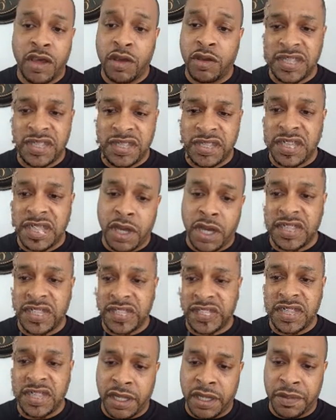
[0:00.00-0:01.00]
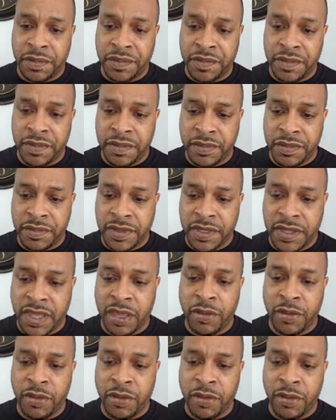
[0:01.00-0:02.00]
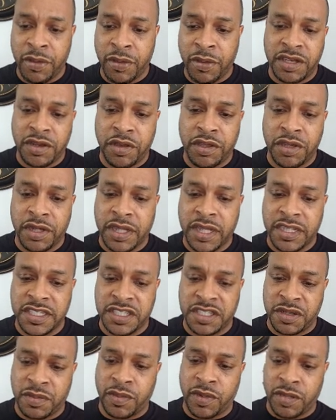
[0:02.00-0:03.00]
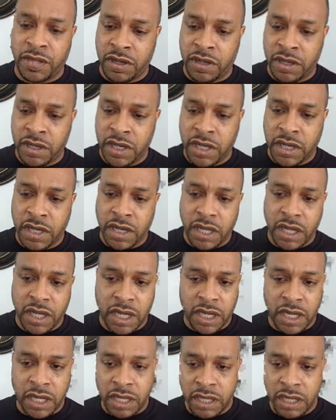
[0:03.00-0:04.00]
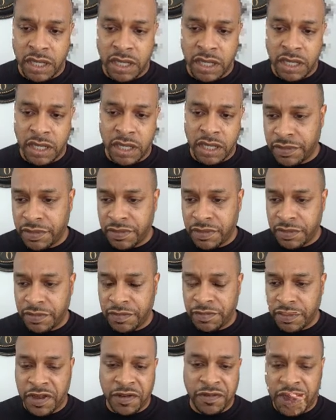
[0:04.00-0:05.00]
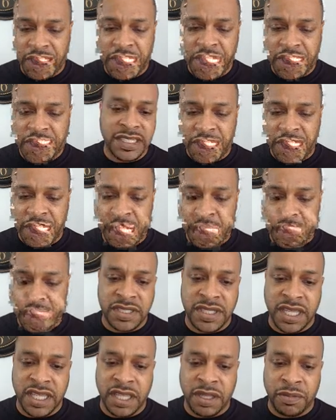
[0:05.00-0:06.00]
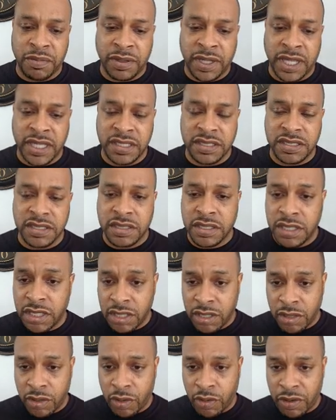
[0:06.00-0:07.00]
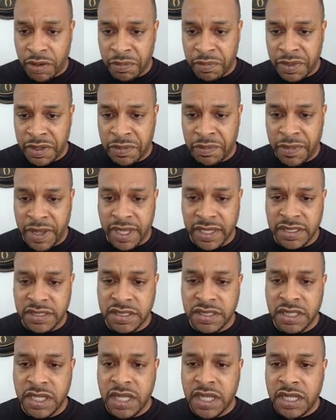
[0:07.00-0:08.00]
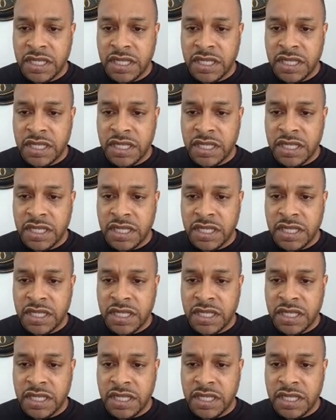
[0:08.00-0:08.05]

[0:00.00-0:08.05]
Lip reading: no KYC, know your customer verification that was taking place on BitMEX.